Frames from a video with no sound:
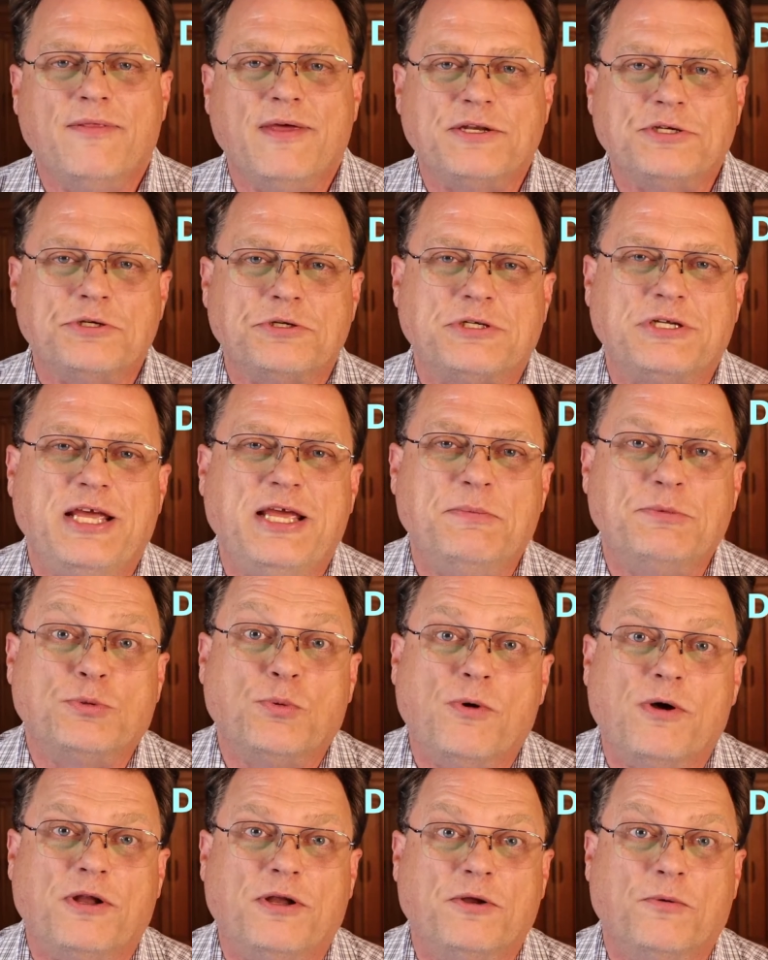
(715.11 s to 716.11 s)
that your
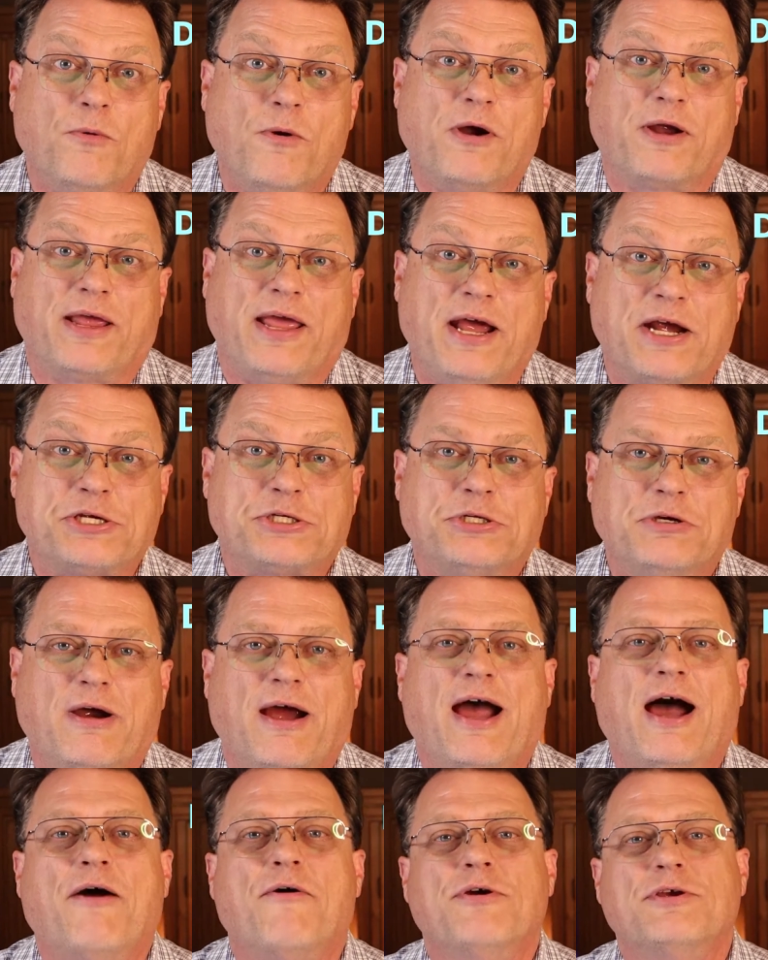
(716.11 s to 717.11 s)
team's willing to work
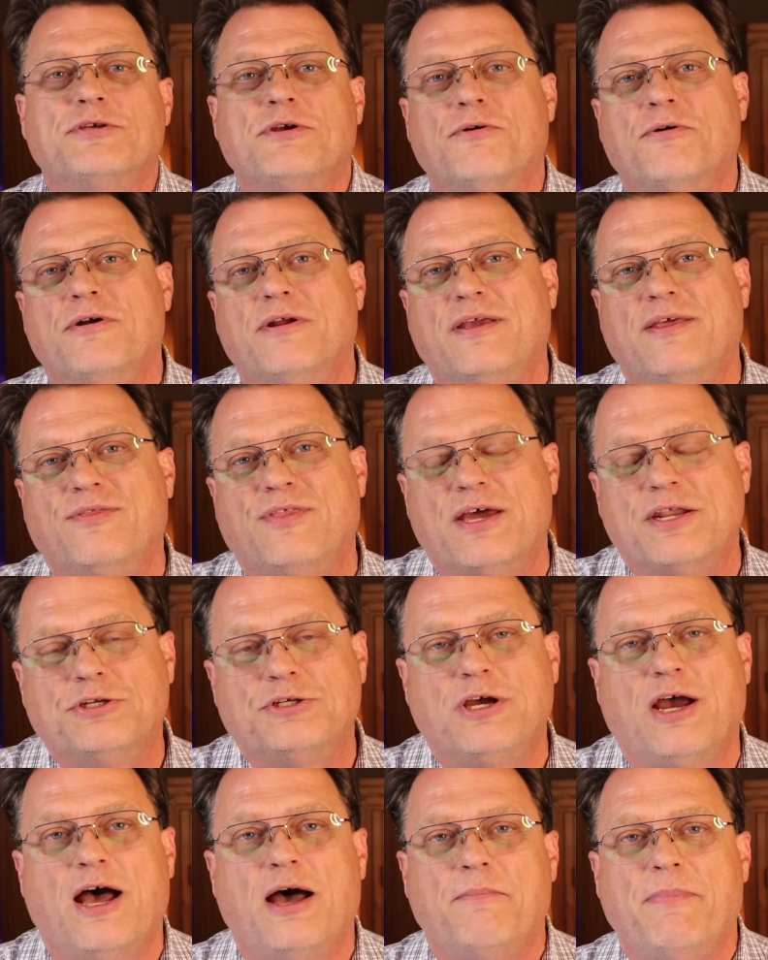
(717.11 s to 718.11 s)
extra hours in order to get
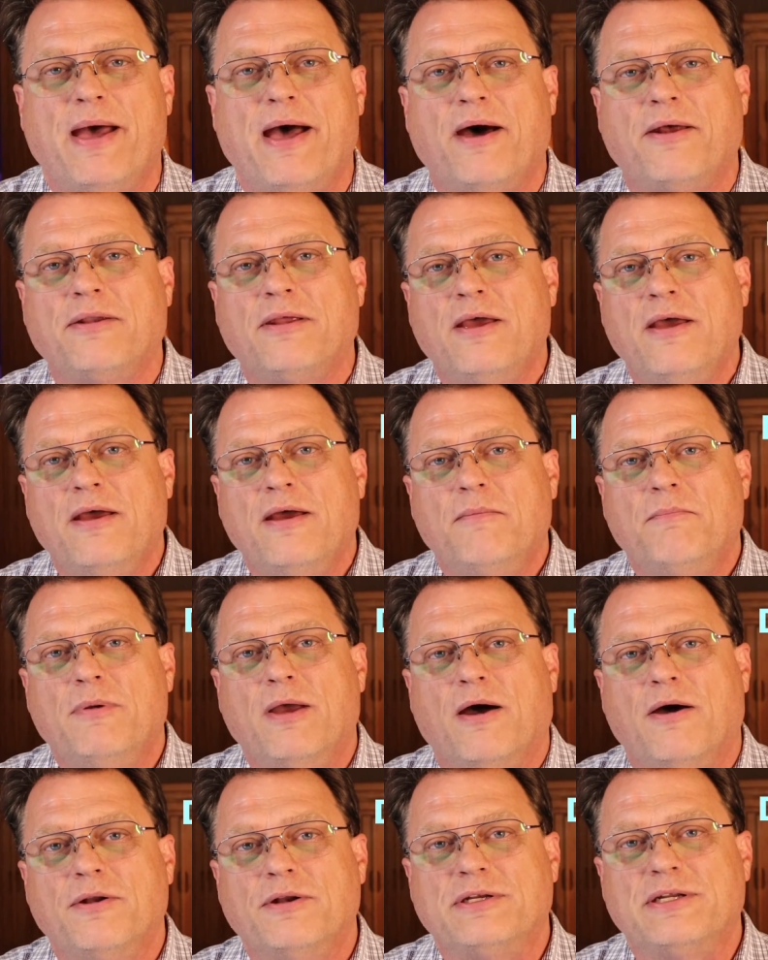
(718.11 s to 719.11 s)
that job out
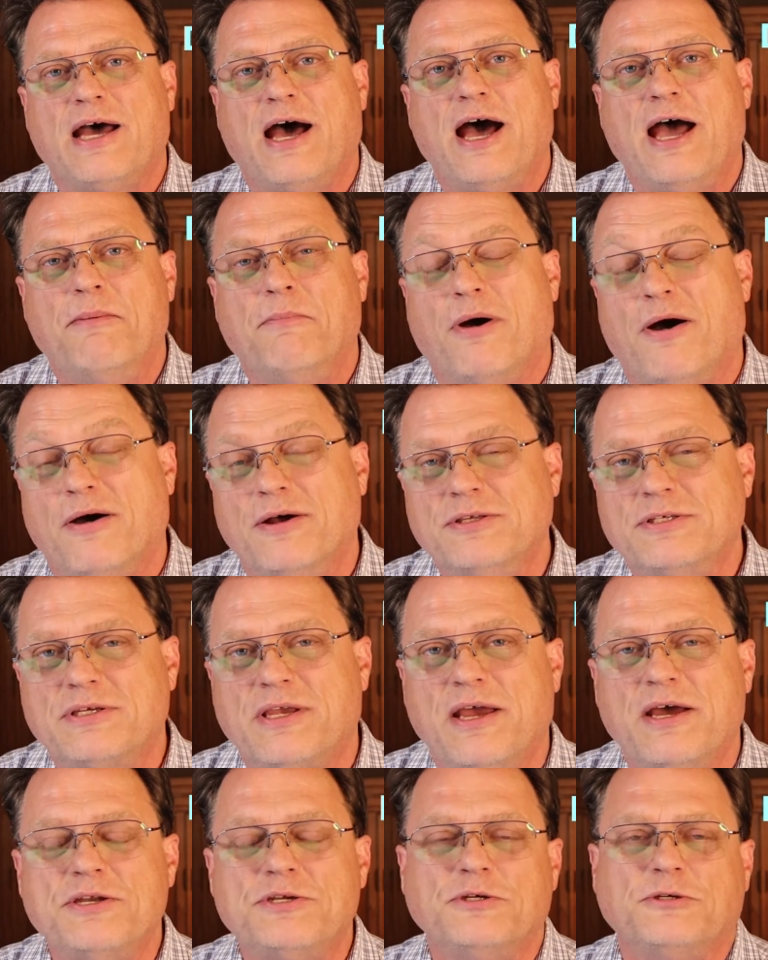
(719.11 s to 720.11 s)
on time, on
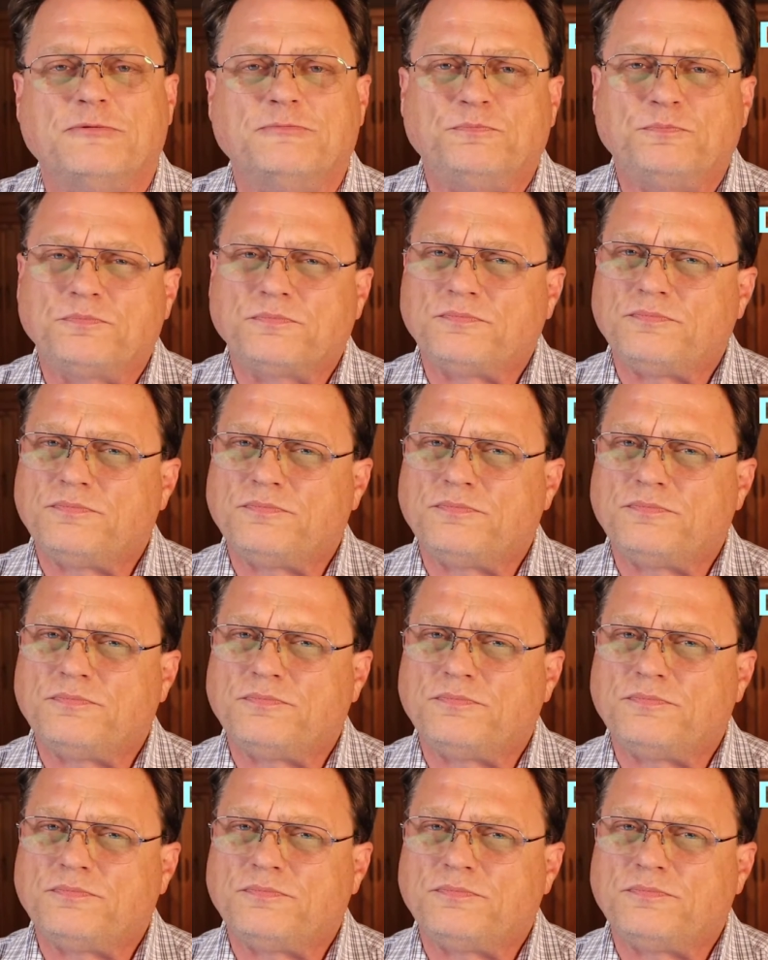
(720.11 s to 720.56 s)
schedule.